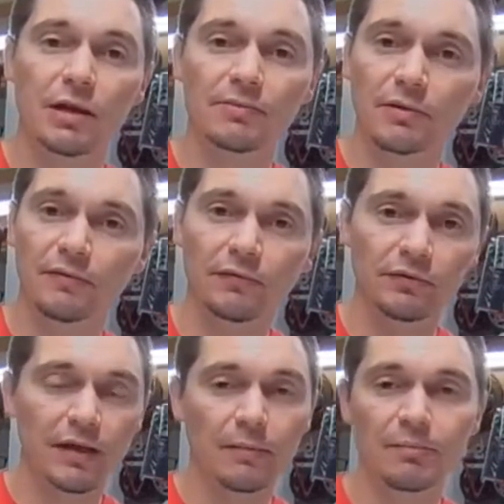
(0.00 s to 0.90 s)
shop, so I'm
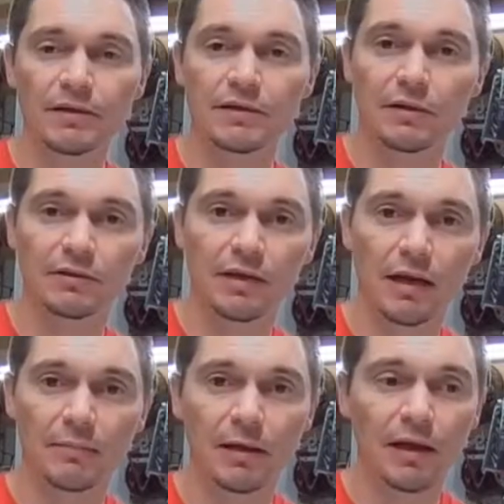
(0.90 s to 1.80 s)
full-time busy all
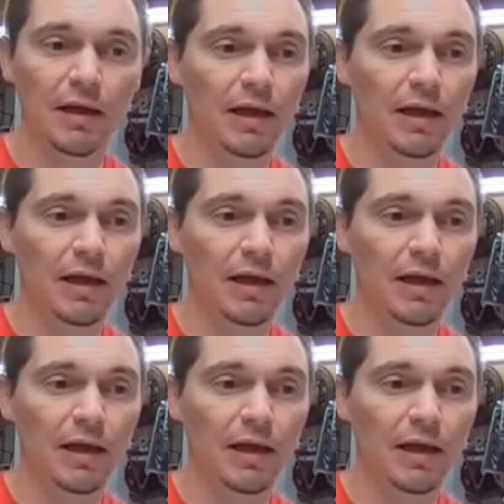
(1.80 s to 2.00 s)
the time,